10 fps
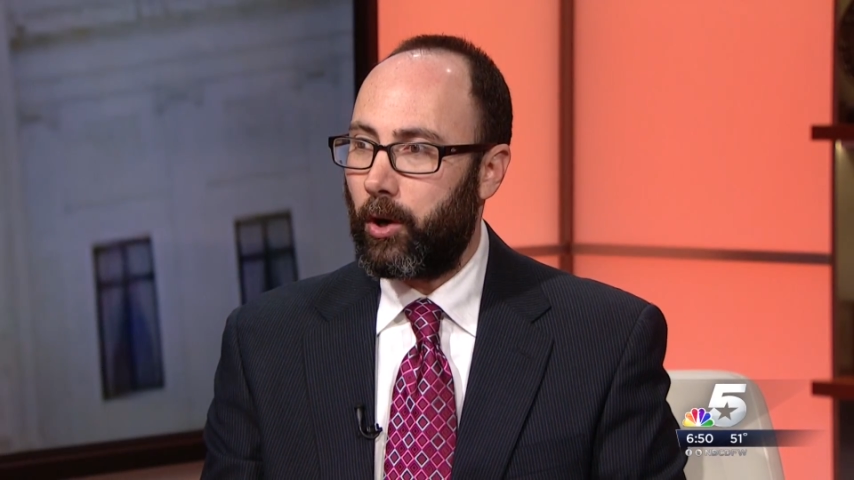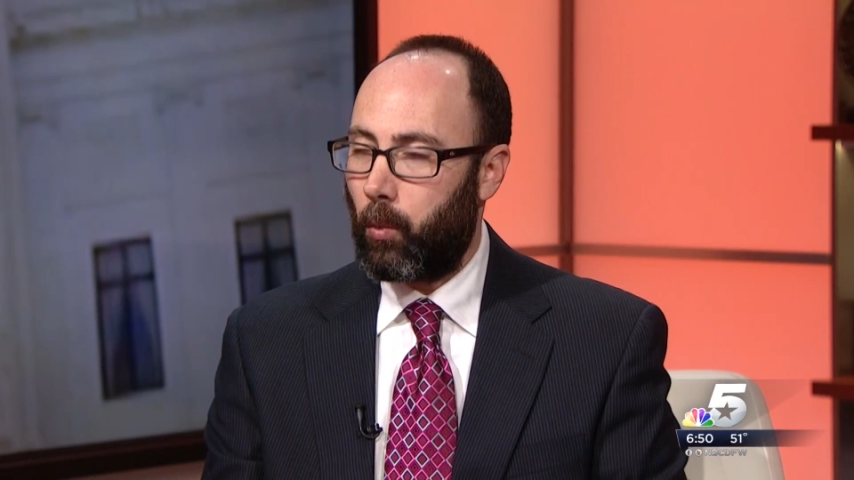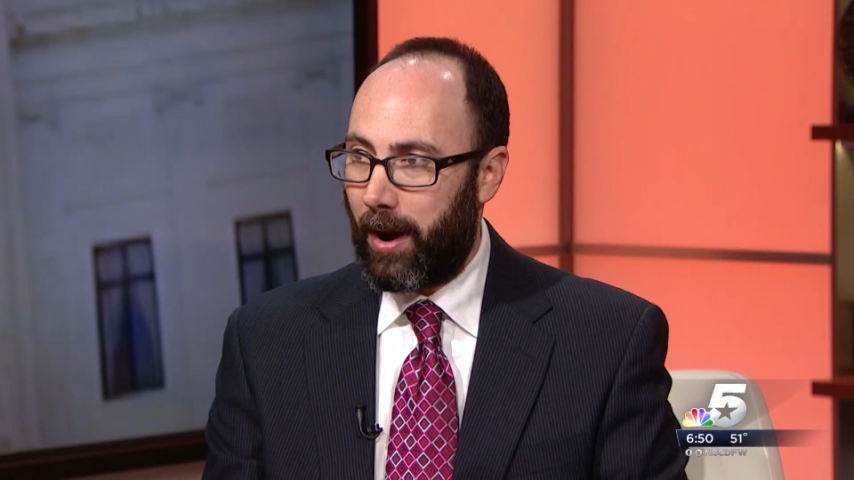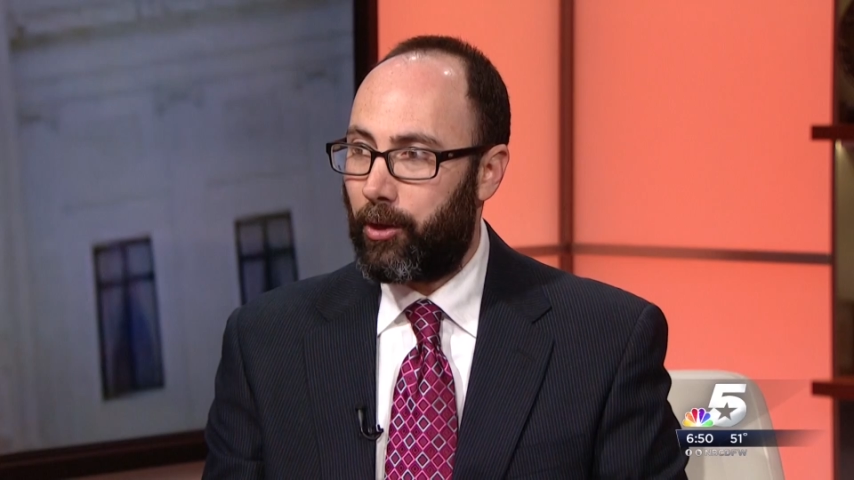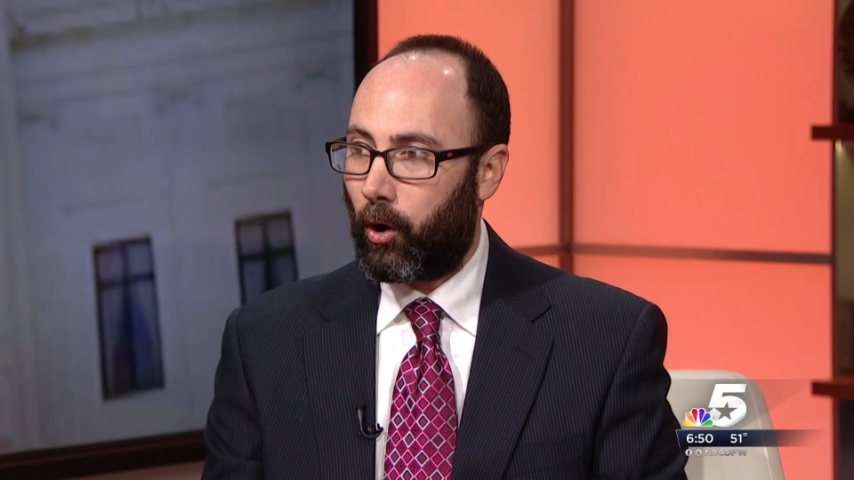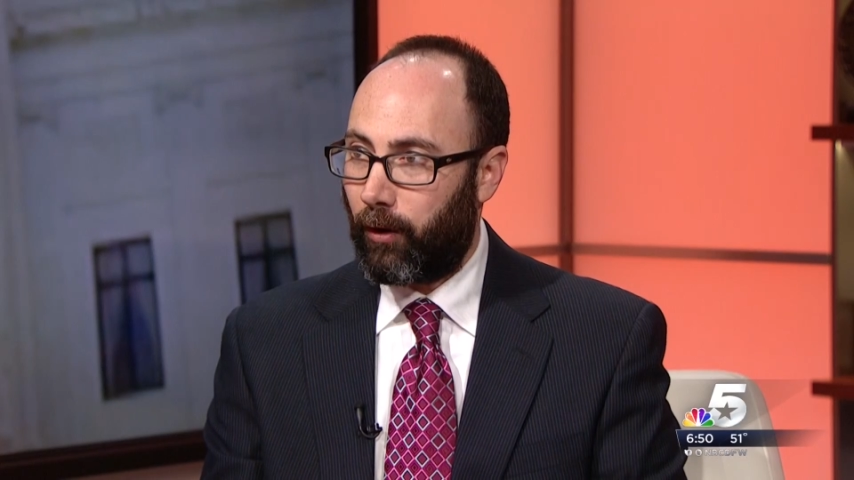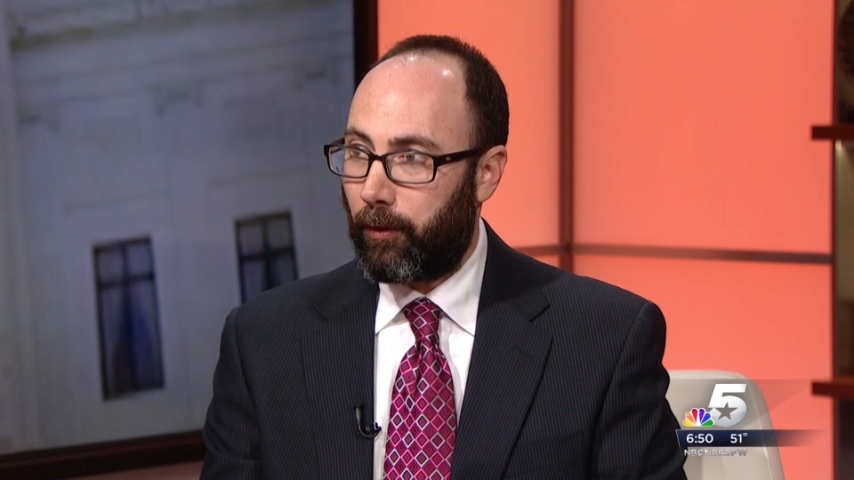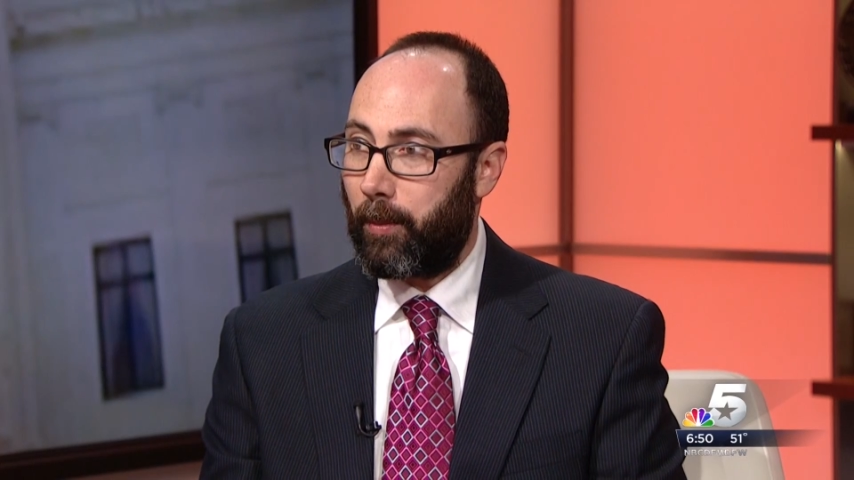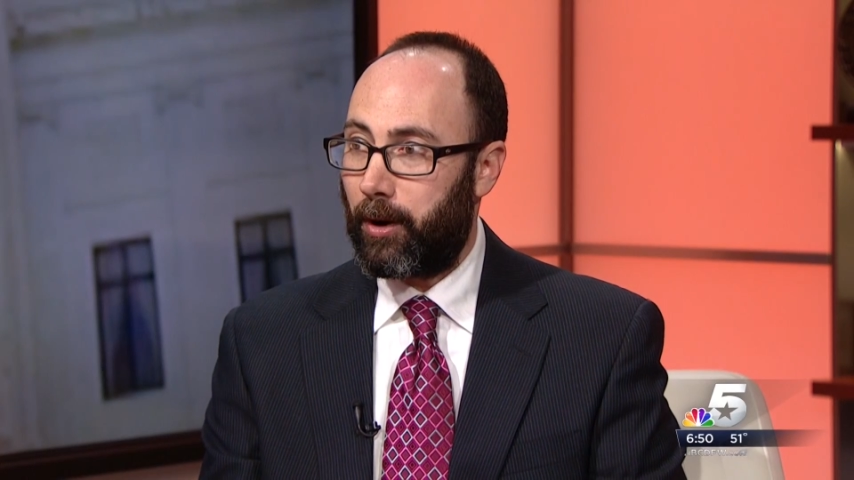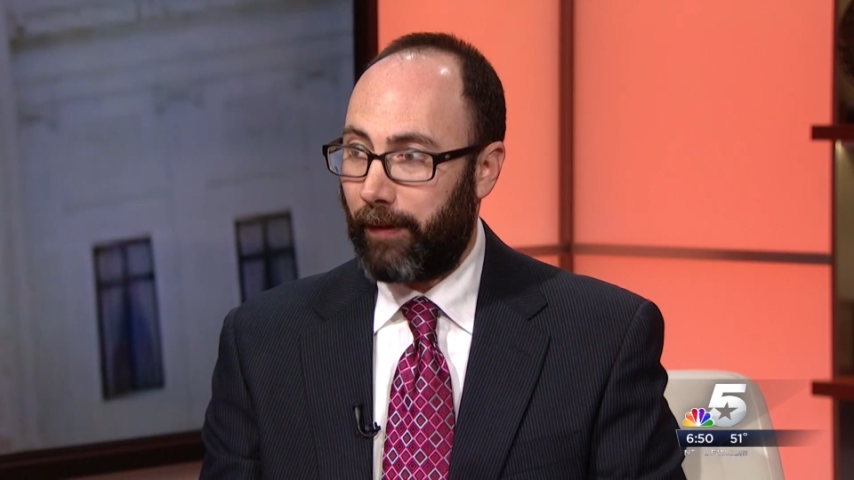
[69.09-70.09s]
whether
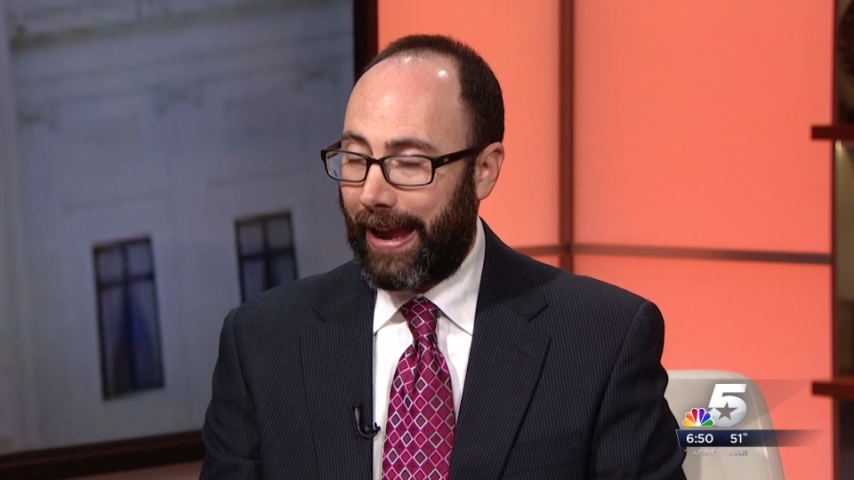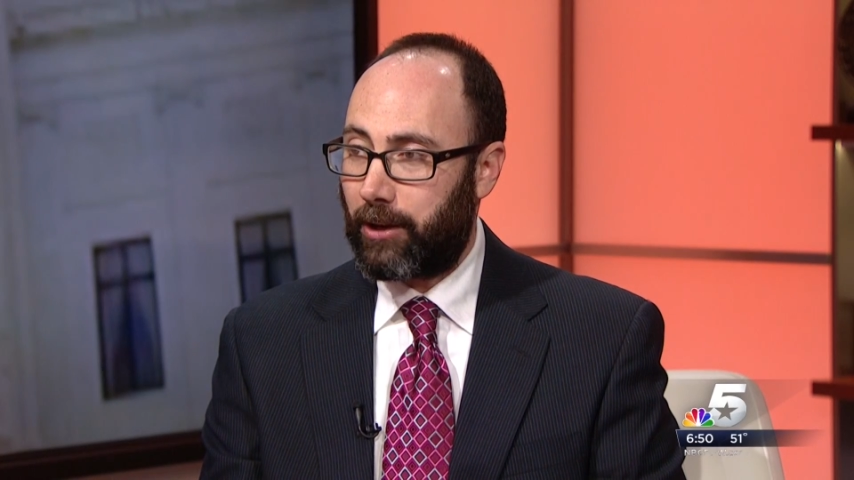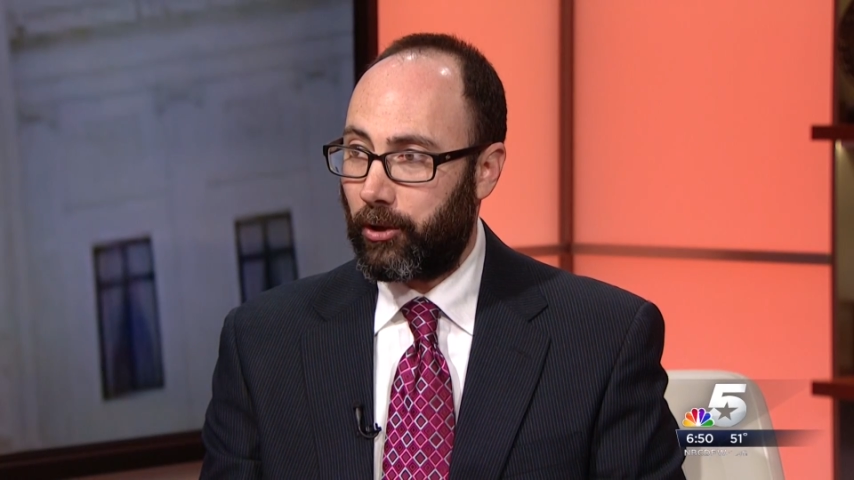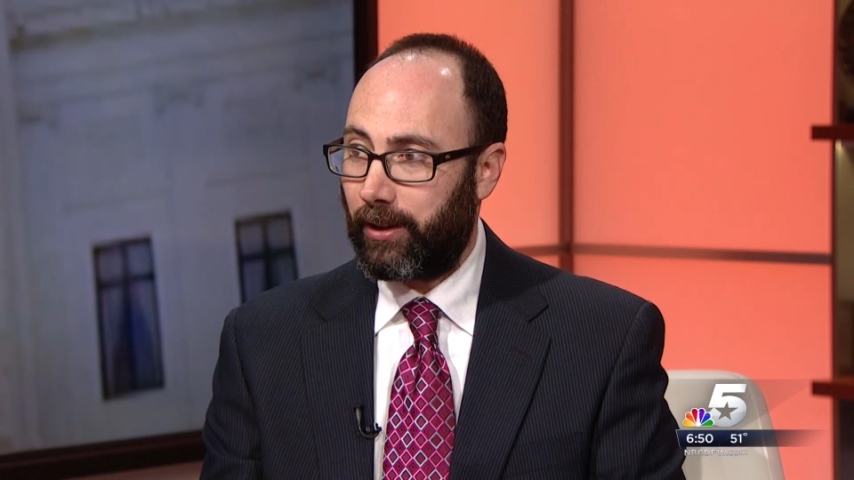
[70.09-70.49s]
affirmative action